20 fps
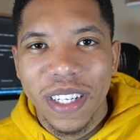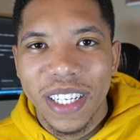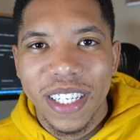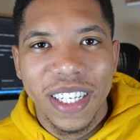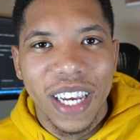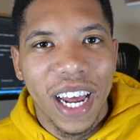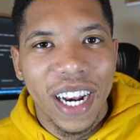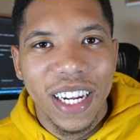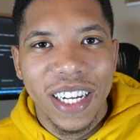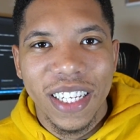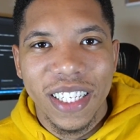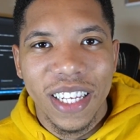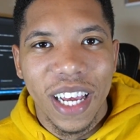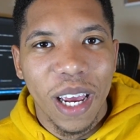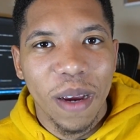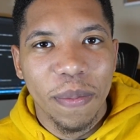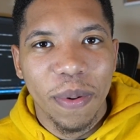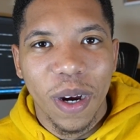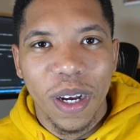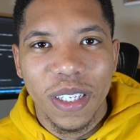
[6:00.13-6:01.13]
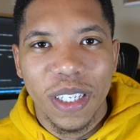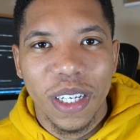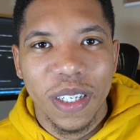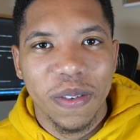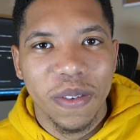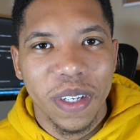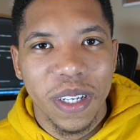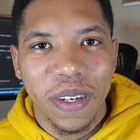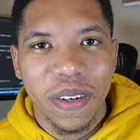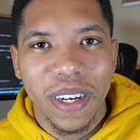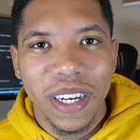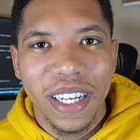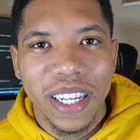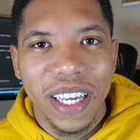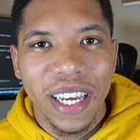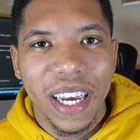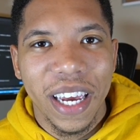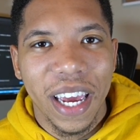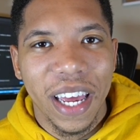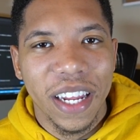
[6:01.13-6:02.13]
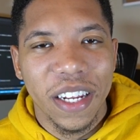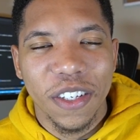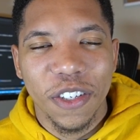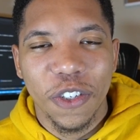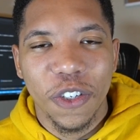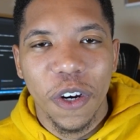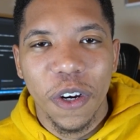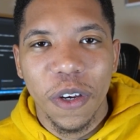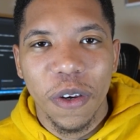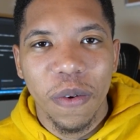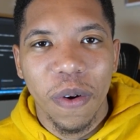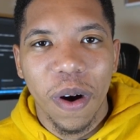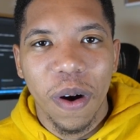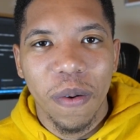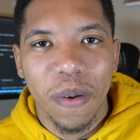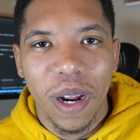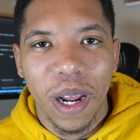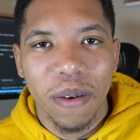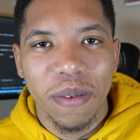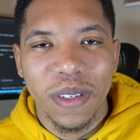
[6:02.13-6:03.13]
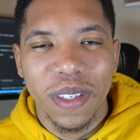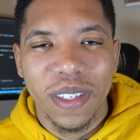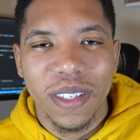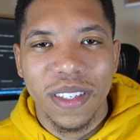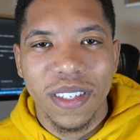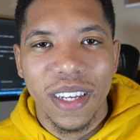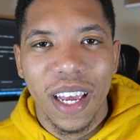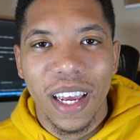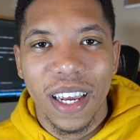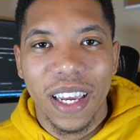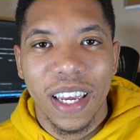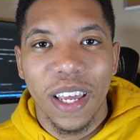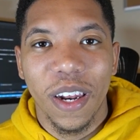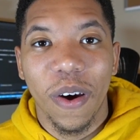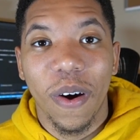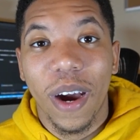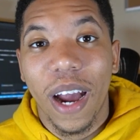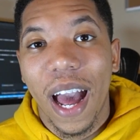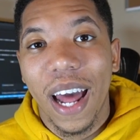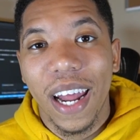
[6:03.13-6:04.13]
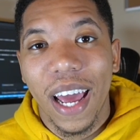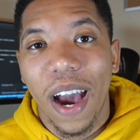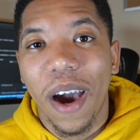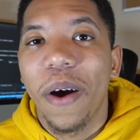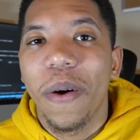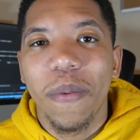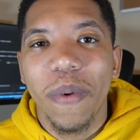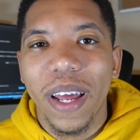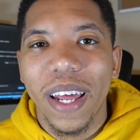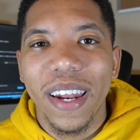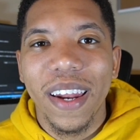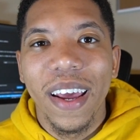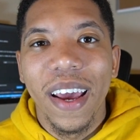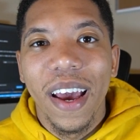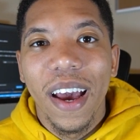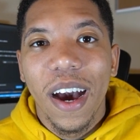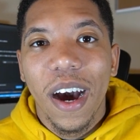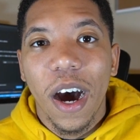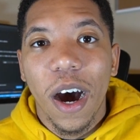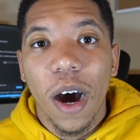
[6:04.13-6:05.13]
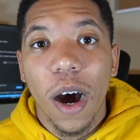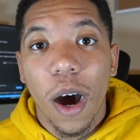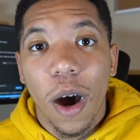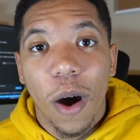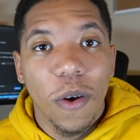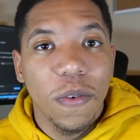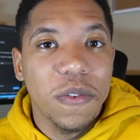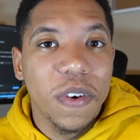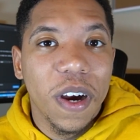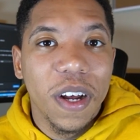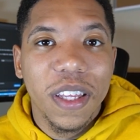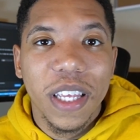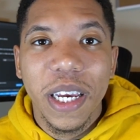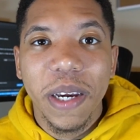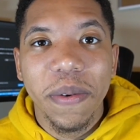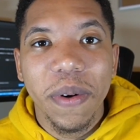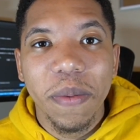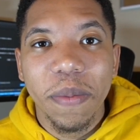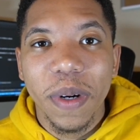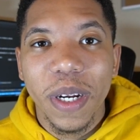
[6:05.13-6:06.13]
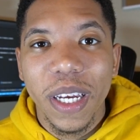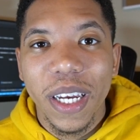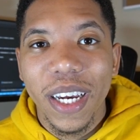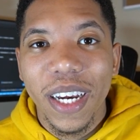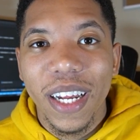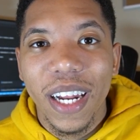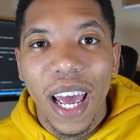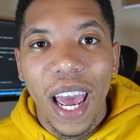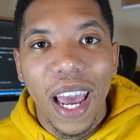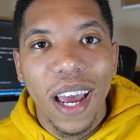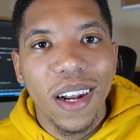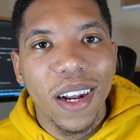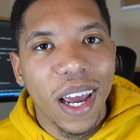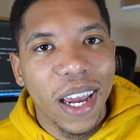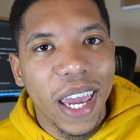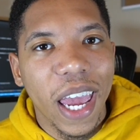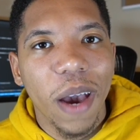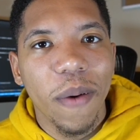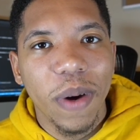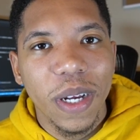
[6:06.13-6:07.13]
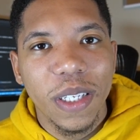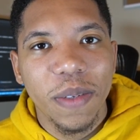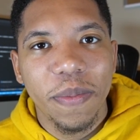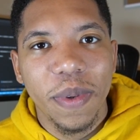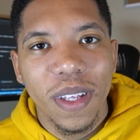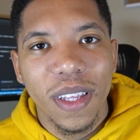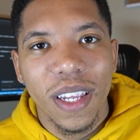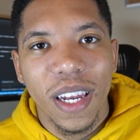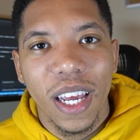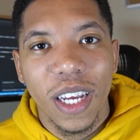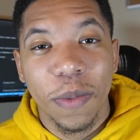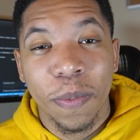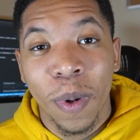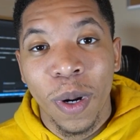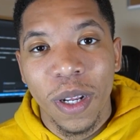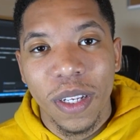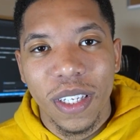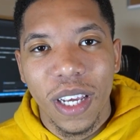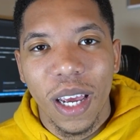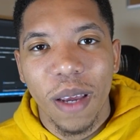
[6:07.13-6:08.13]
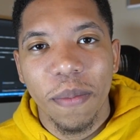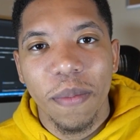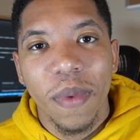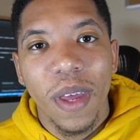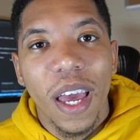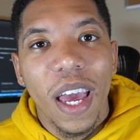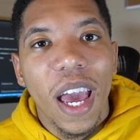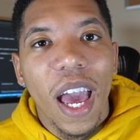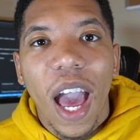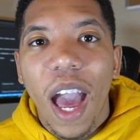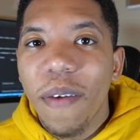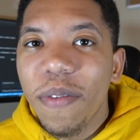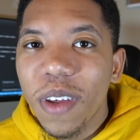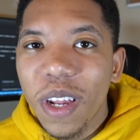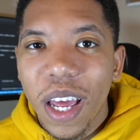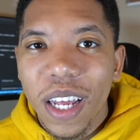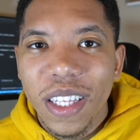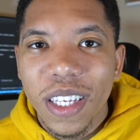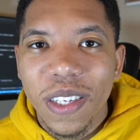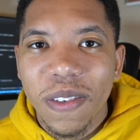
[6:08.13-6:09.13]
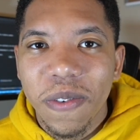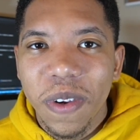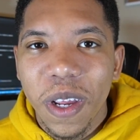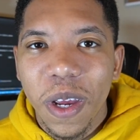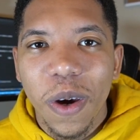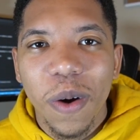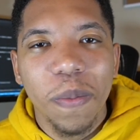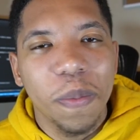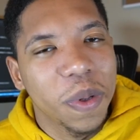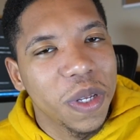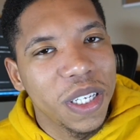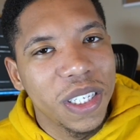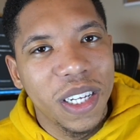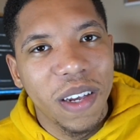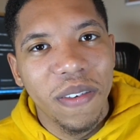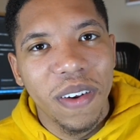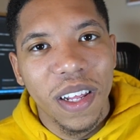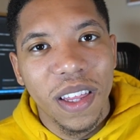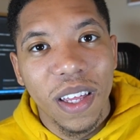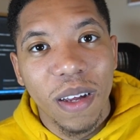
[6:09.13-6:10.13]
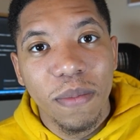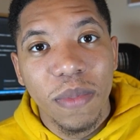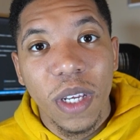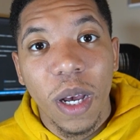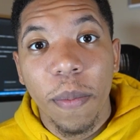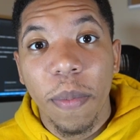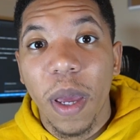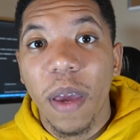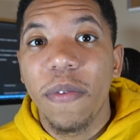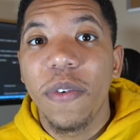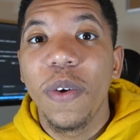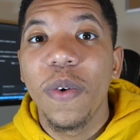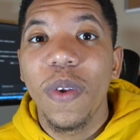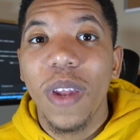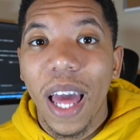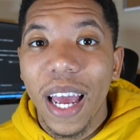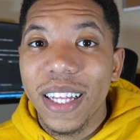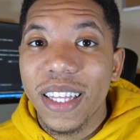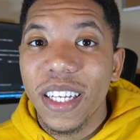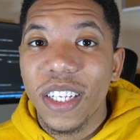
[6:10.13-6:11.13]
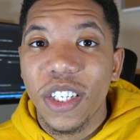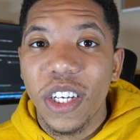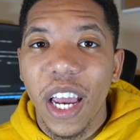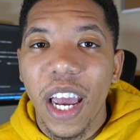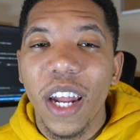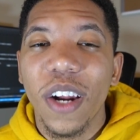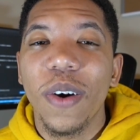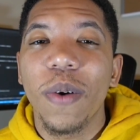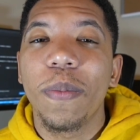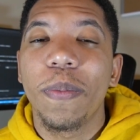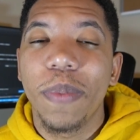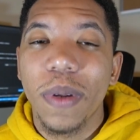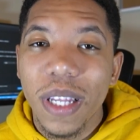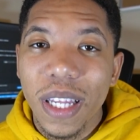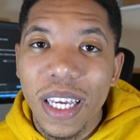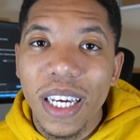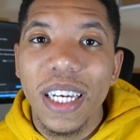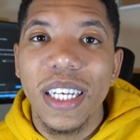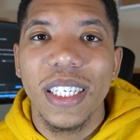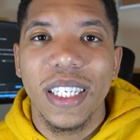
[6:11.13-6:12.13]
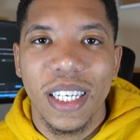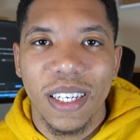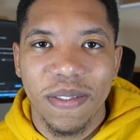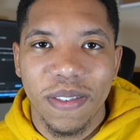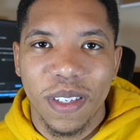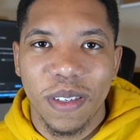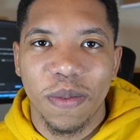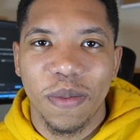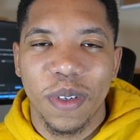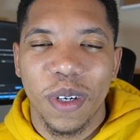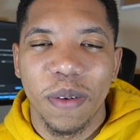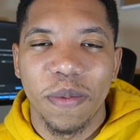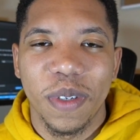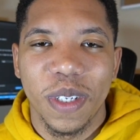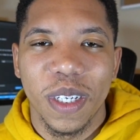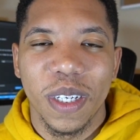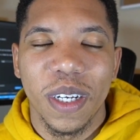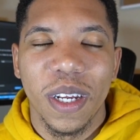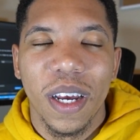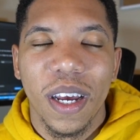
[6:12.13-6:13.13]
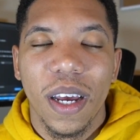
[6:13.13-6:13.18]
this kind of design process really quickly and show you all what I was, kind of how it went. Overall, I think it went pretty good, and I can't wait to build the next prototype. If you like this video, please give it a thumbs up. If you like the channel, please leave a subscription.